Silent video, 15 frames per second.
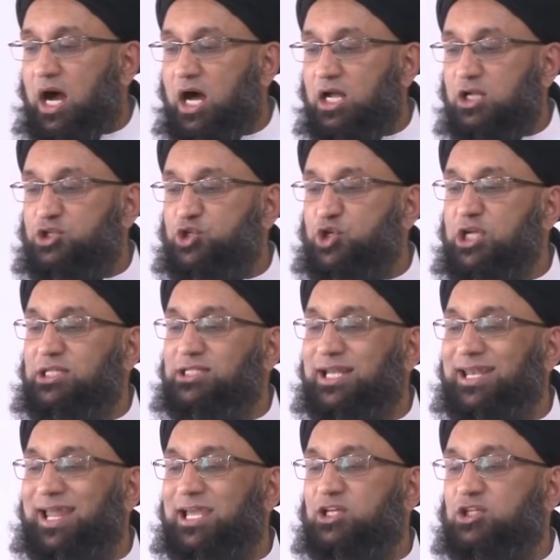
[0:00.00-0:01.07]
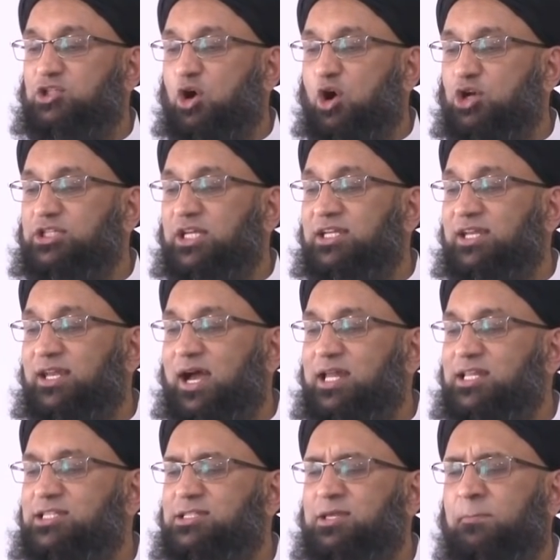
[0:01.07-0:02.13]
are treated like dogs and
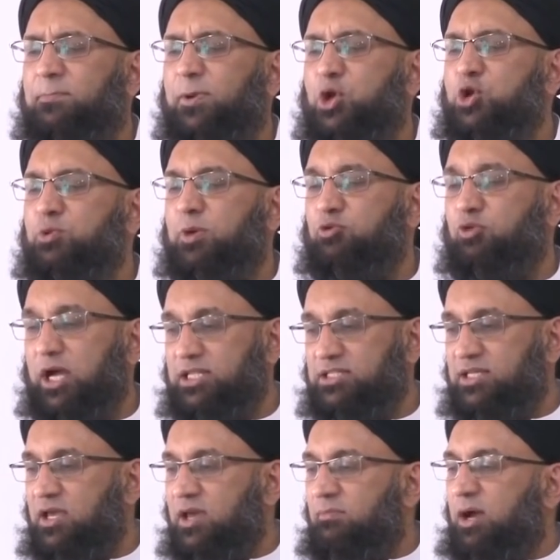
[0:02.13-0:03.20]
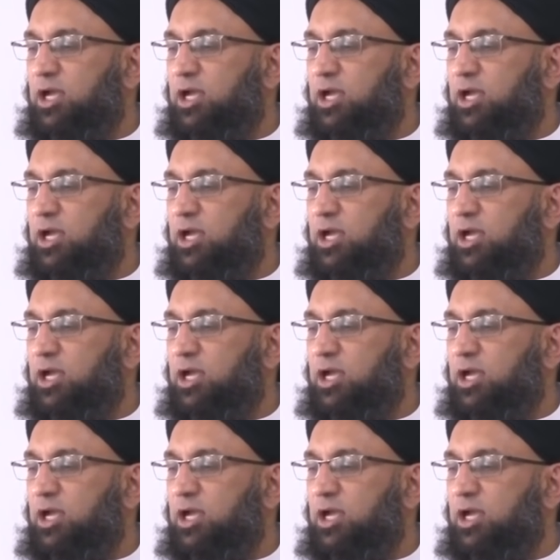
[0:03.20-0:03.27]
denied simple human rights.